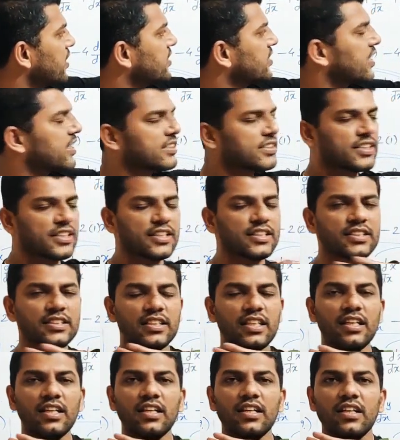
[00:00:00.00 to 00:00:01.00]

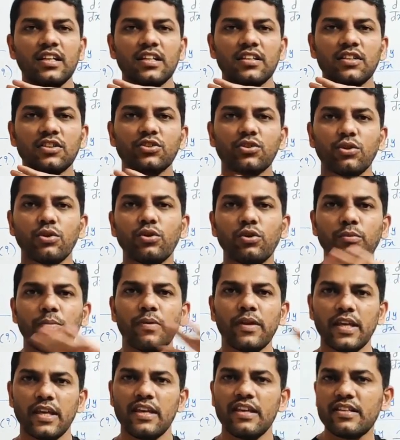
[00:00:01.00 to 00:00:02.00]
x-axis, the
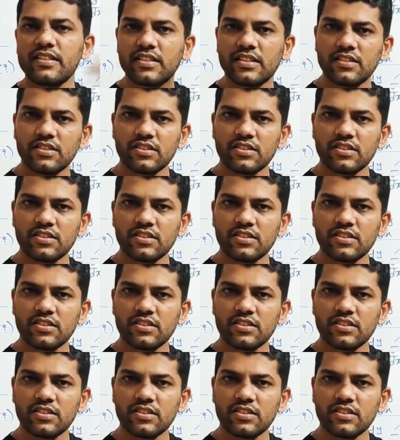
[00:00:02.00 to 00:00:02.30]
slope is